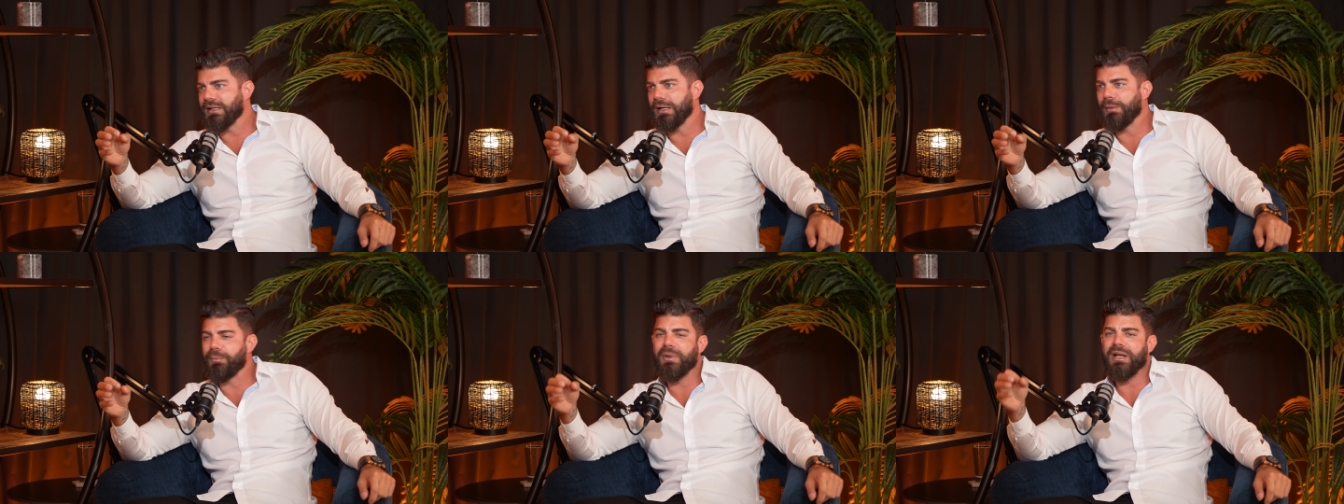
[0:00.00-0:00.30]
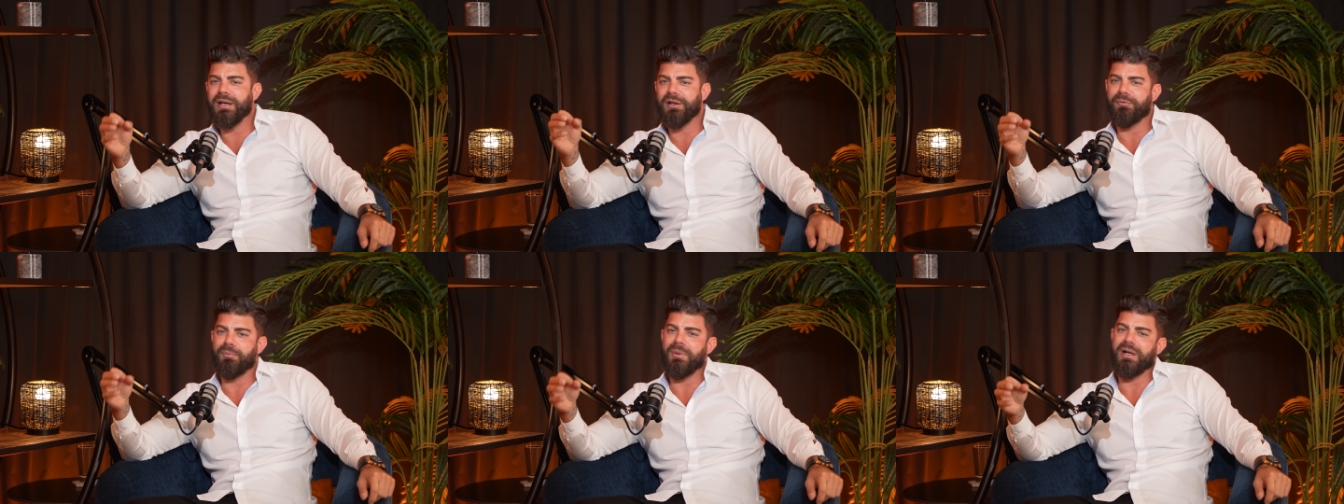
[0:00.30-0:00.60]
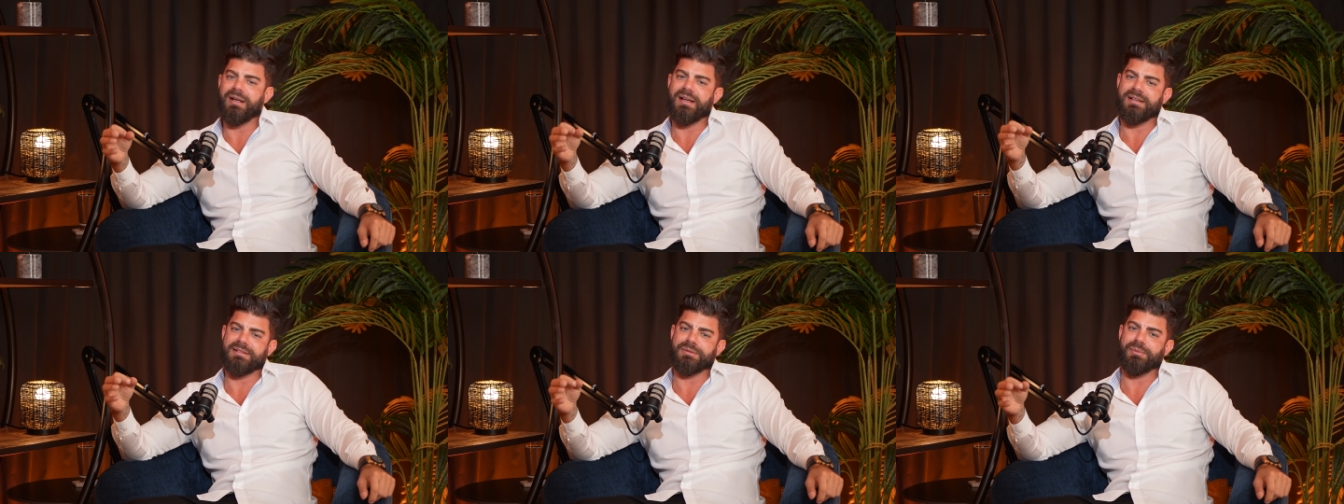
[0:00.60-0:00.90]
And many of my
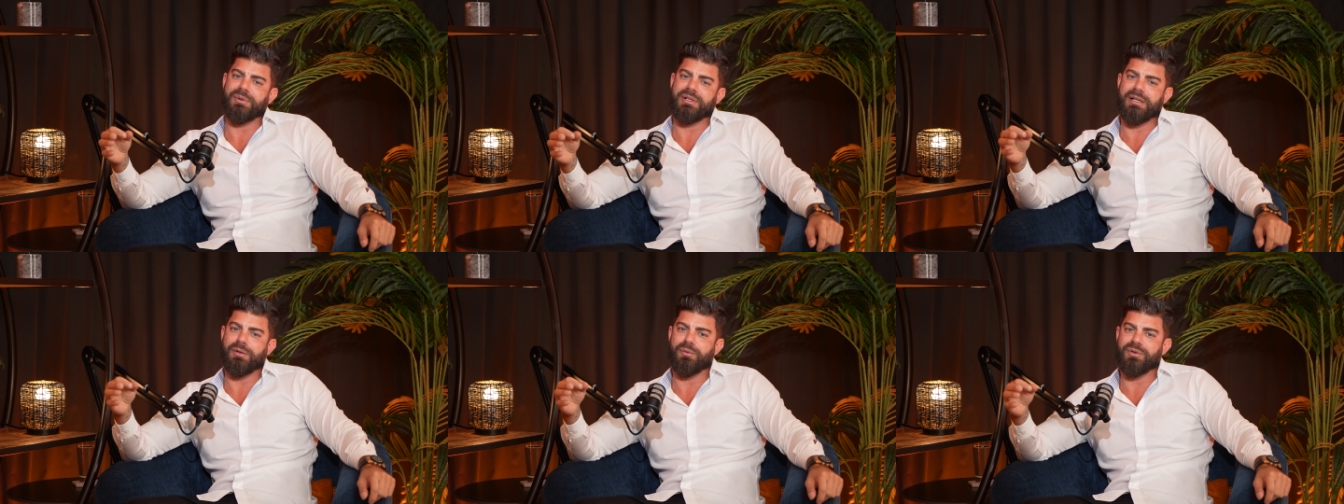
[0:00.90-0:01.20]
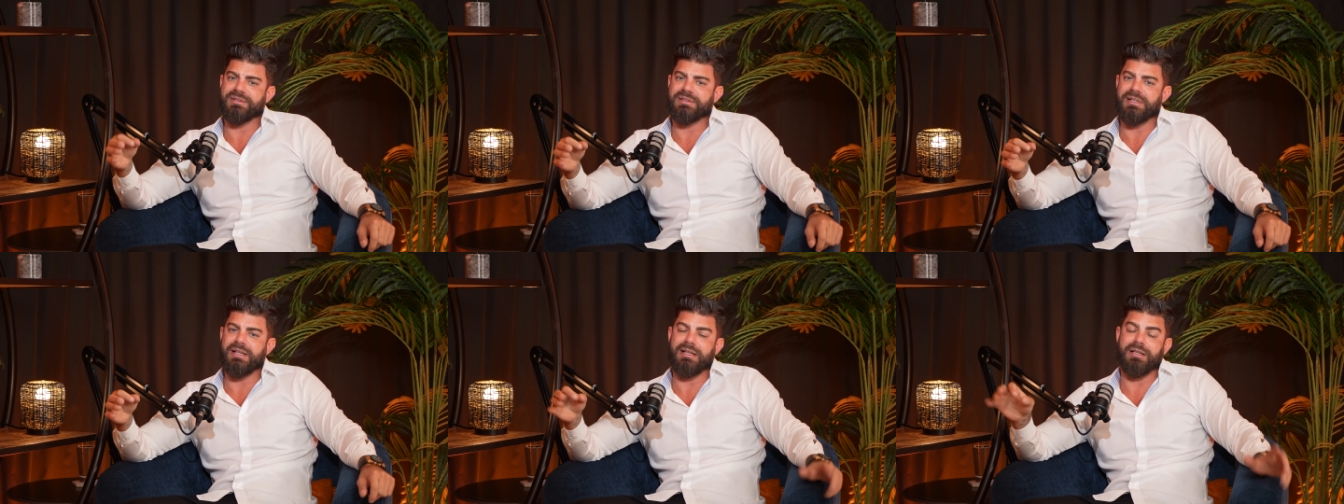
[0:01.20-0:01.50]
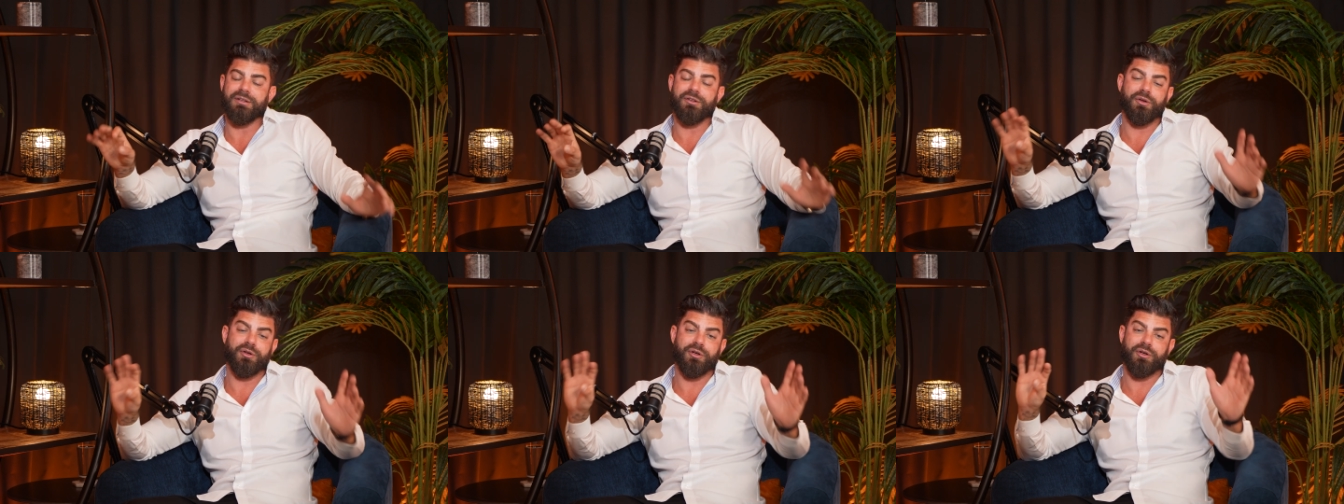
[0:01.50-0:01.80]
customers, they will say
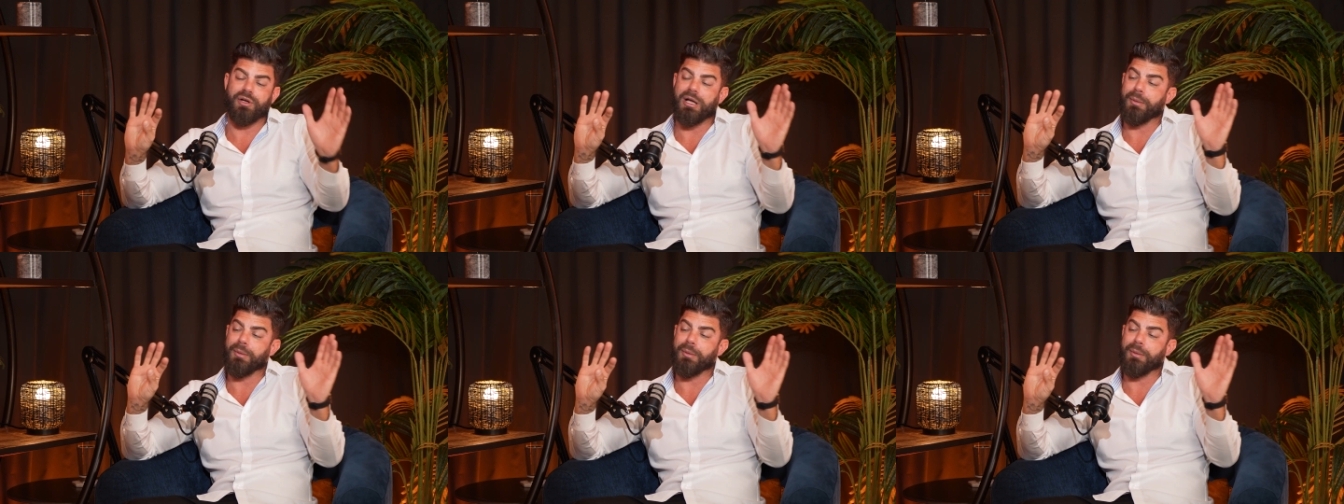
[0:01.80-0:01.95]
that, no,